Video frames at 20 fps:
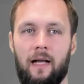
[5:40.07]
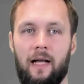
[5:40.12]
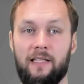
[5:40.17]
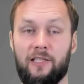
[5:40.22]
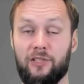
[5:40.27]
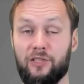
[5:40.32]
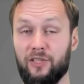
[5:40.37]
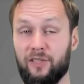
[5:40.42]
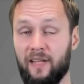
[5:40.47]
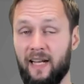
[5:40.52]

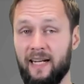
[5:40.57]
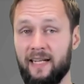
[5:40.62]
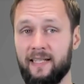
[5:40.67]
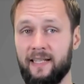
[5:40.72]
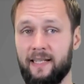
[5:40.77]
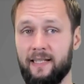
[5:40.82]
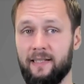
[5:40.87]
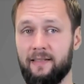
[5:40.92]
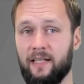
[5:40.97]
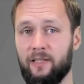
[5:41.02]

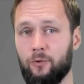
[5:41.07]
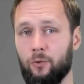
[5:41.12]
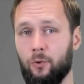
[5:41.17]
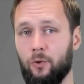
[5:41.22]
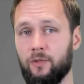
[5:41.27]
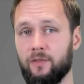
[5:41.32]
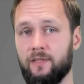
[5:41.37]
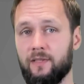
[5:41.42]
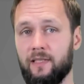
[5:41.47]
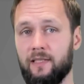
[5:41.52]
Understanding that
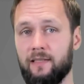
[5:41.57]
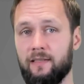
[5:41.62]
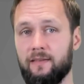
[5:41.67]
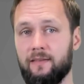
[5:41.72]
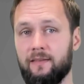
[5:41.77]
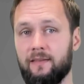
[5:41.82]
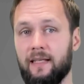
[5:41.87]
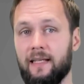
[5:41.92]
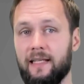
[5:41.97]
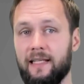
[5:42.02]

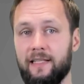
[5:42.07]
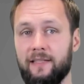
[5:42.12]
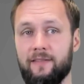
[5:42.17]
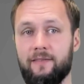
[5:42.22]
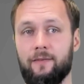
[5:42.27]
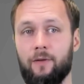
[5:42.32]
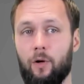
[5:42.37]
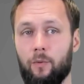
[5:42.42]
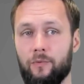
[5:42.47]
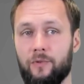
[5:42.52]
context
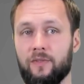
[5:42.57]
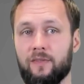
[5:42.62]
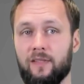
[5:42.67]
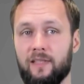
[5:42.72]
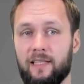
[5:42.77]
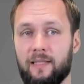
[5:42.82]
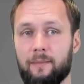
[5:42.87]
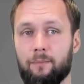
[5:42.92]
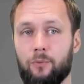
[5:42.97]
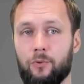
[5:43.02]
is
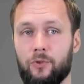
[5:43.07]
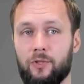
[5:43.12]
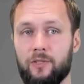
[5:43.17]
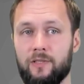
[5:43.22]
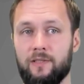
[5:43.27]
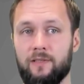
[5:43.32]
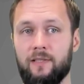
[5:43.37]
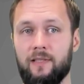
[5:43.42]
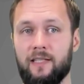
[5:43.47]
obviously important.